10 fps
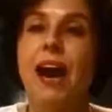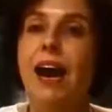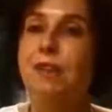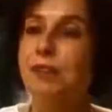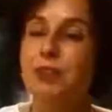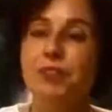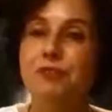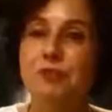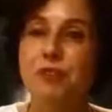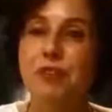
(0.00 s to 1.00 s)
I'm looking
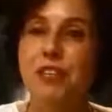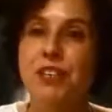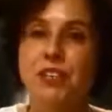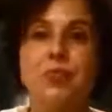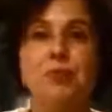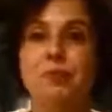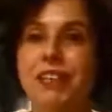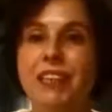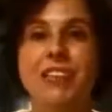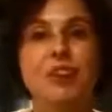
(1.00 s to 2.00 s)
forward to
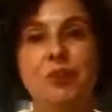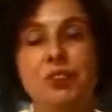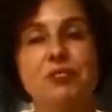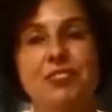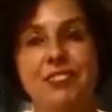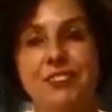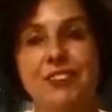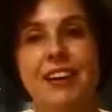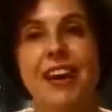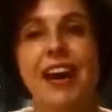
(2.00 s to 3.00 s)
meeting all of you
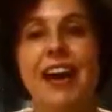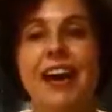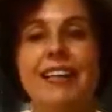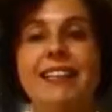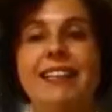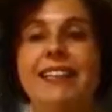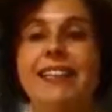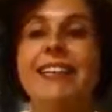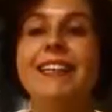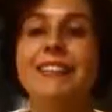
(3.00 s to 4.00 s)
at
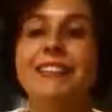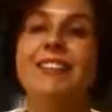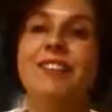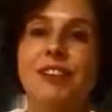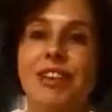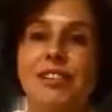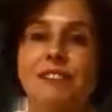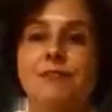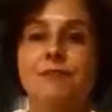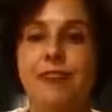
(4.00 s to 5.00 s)
ELT
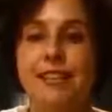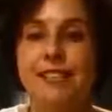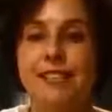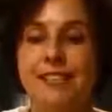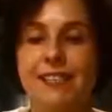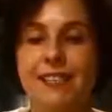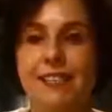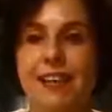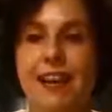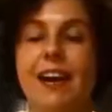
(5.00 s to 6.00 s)
Trends Fest,
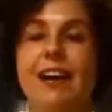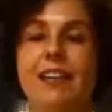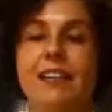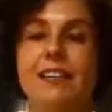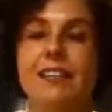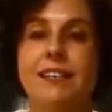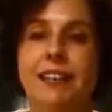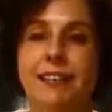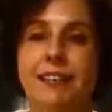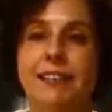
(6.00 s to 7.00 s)

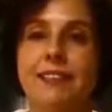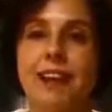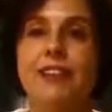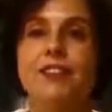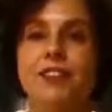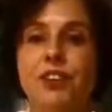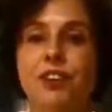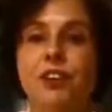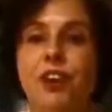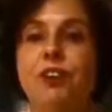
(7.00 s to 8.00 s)
2nd and
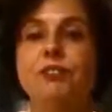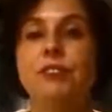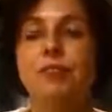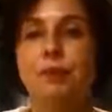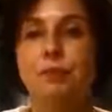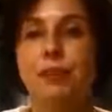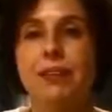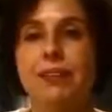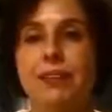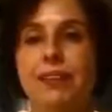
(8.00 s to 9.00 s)
3rd of November
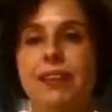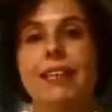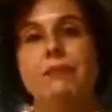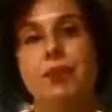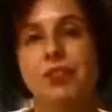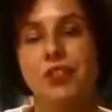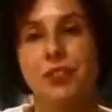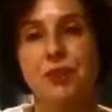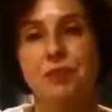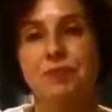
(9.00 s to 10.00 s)
in
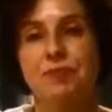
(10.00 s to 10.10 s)
Moscow.